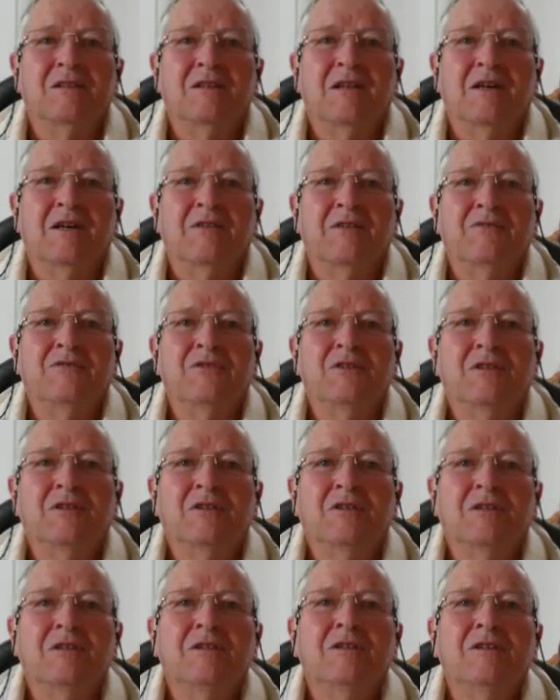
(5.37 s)
love
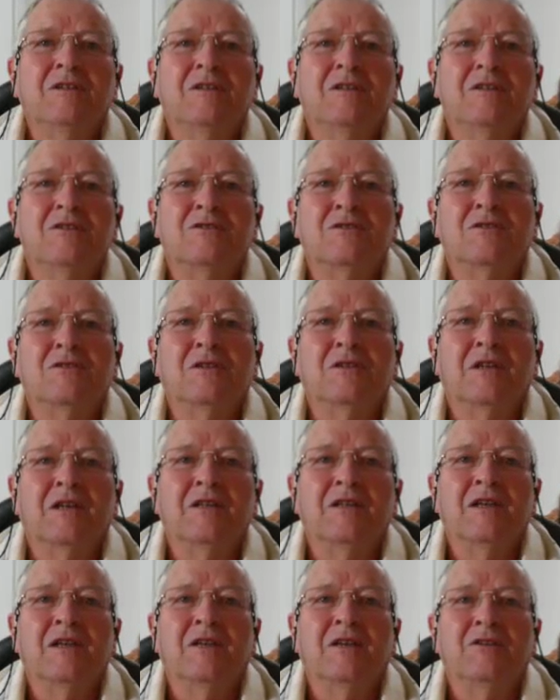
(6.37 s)
is to
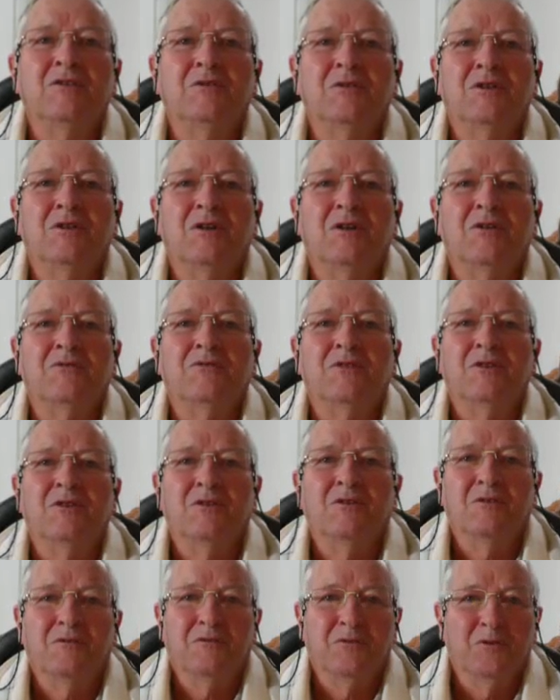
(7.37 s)
lay down your life
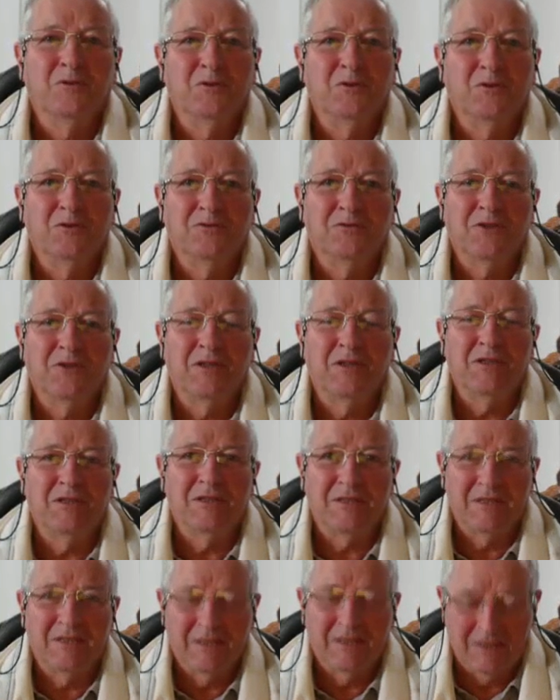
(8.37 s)
for your
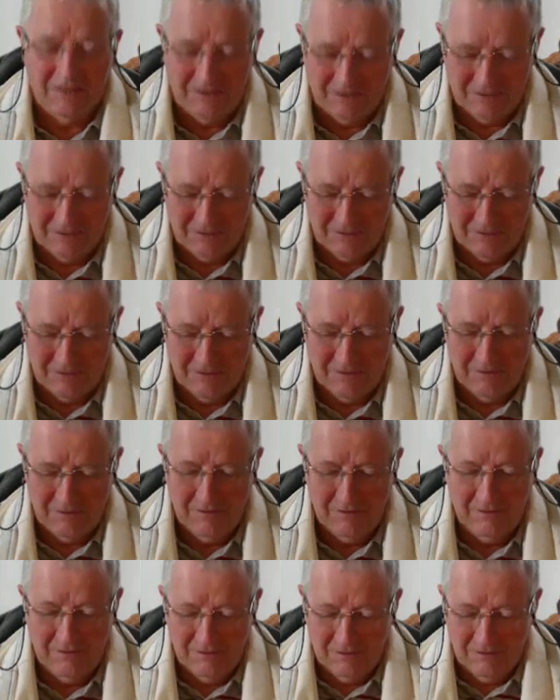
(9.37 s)
friends.
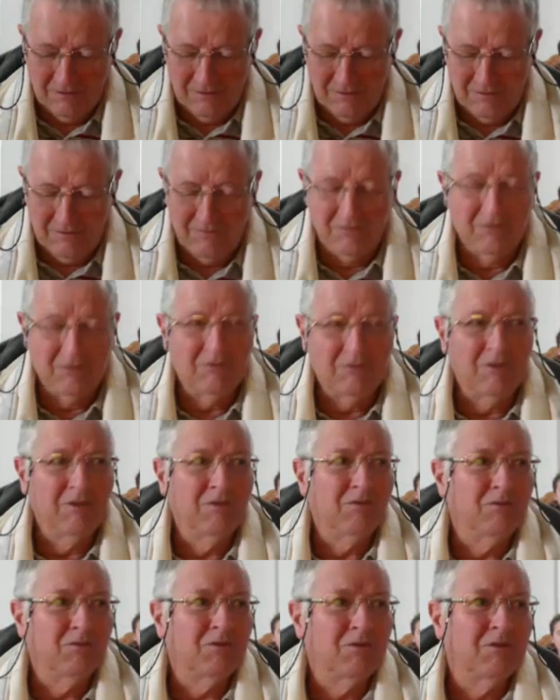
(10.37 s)
A very
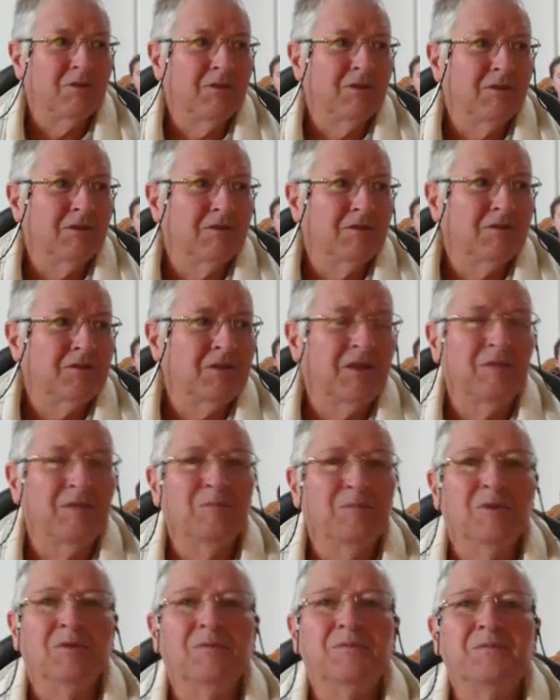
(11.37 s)
interesting
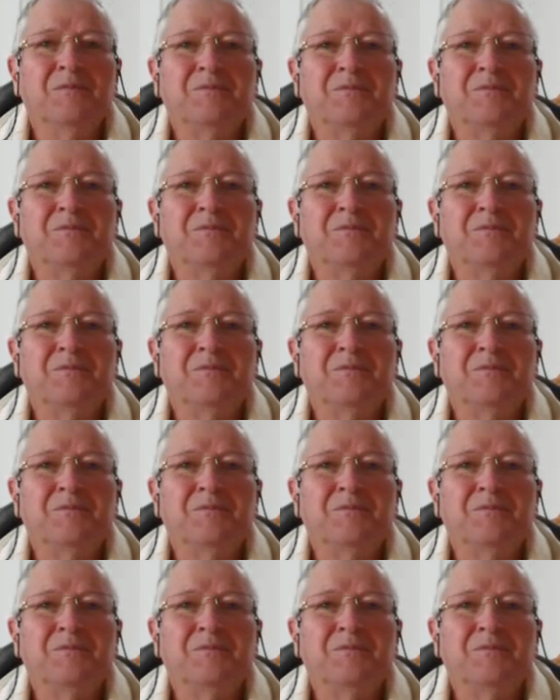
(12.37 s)
statement.